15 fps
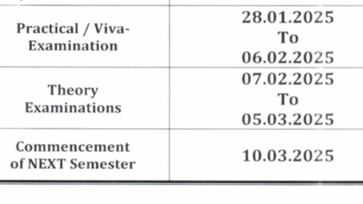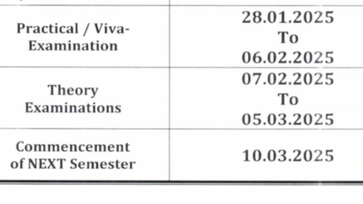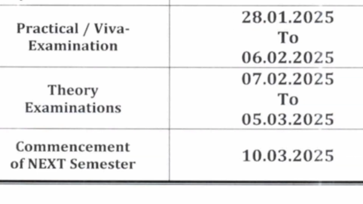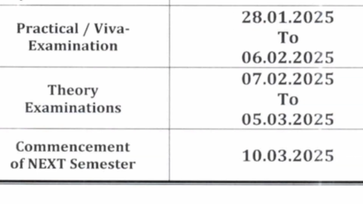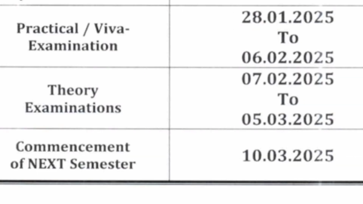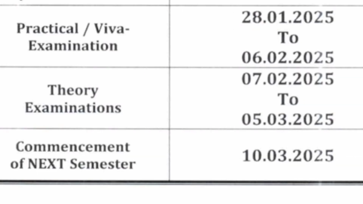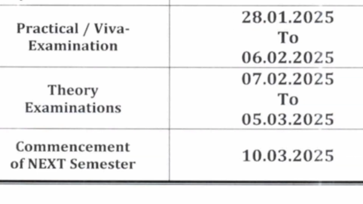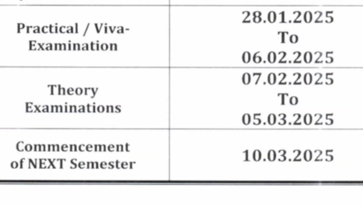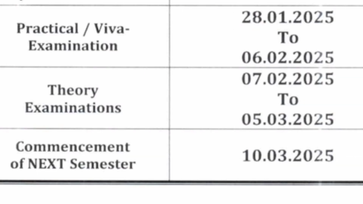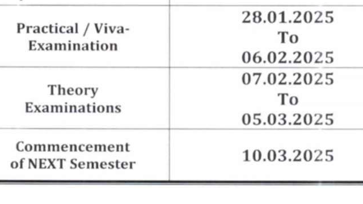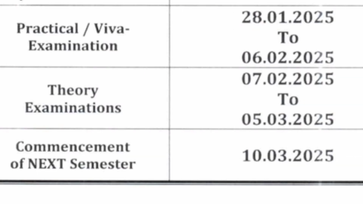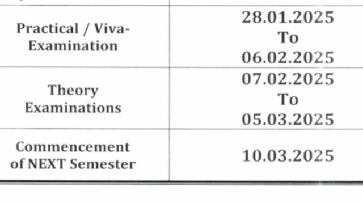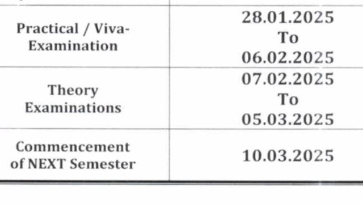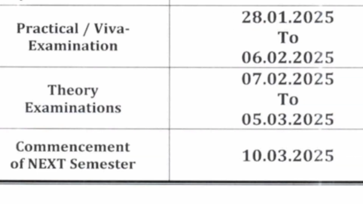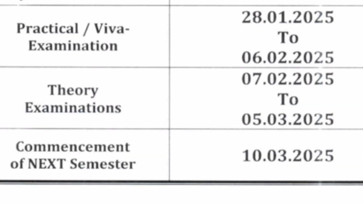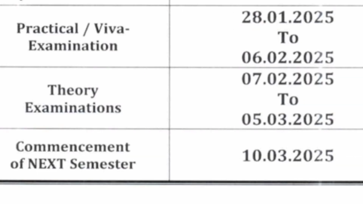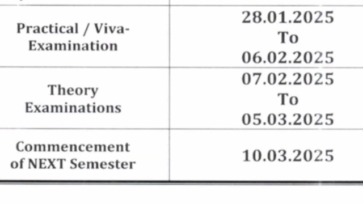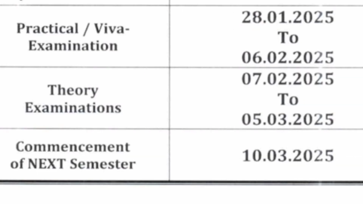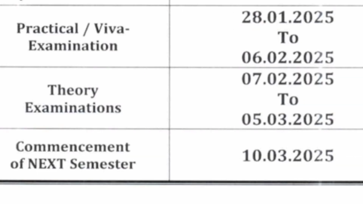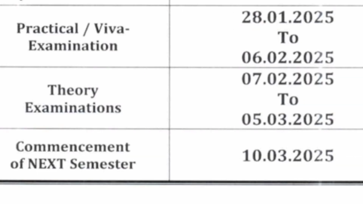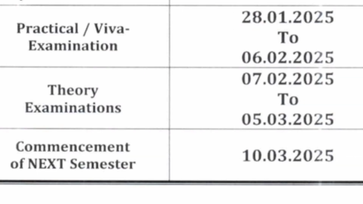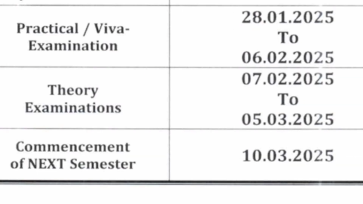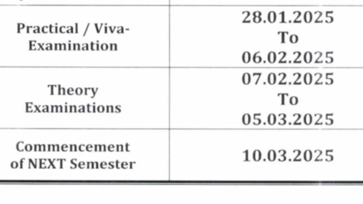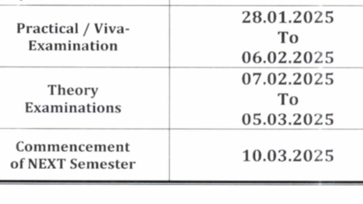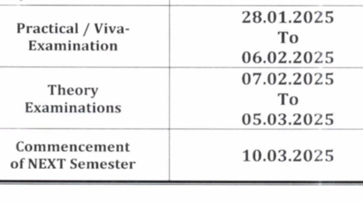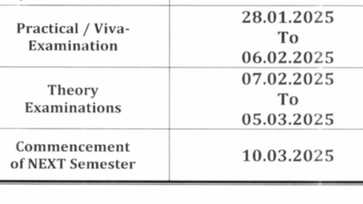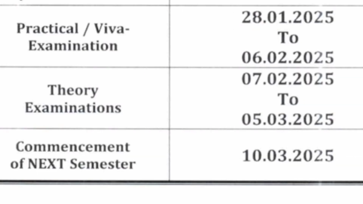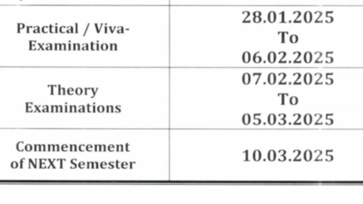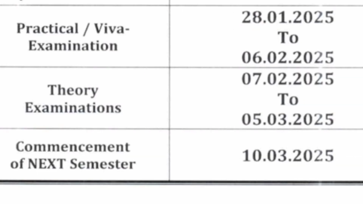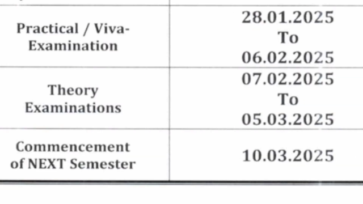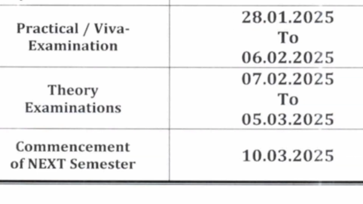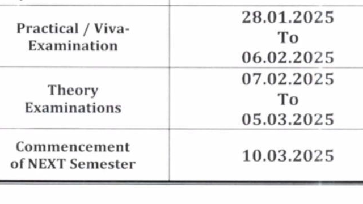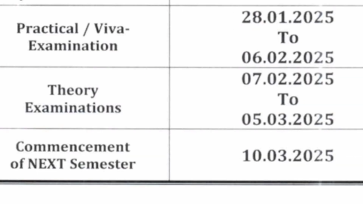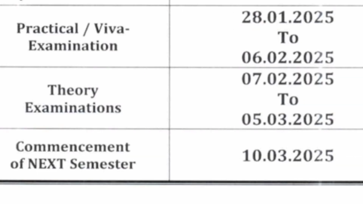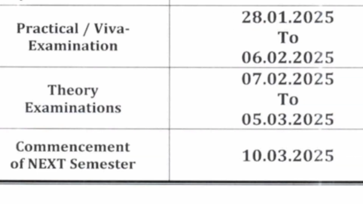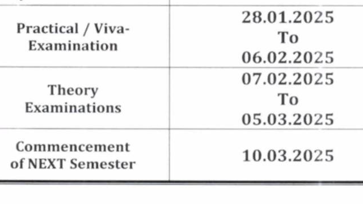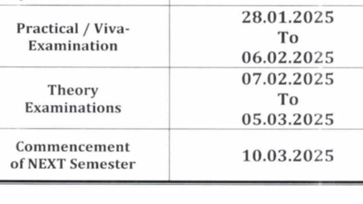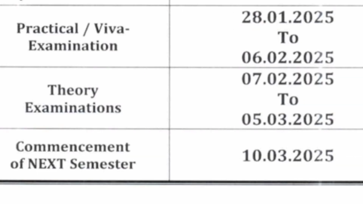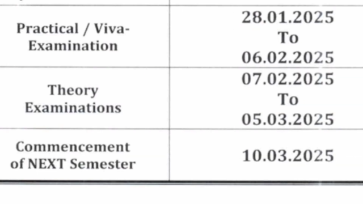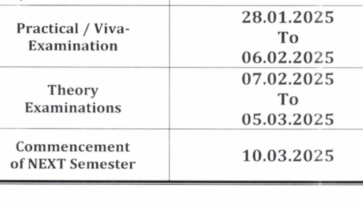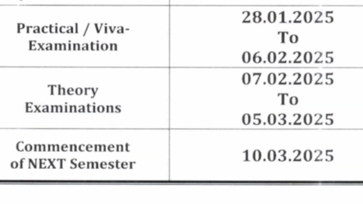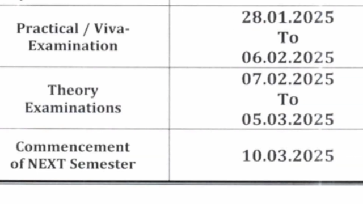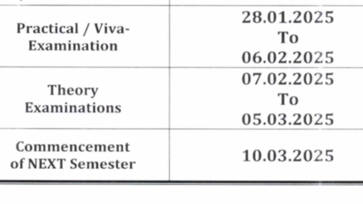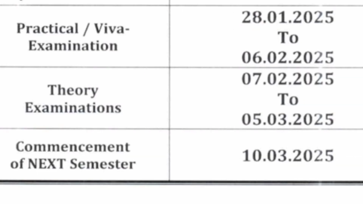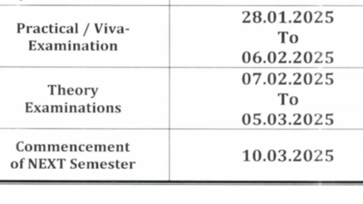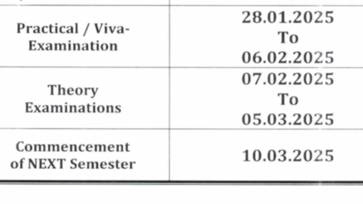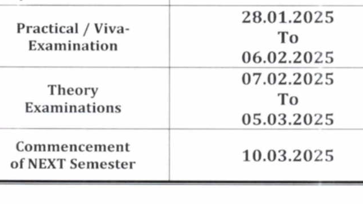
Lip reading: Nobody's mouth can be seen.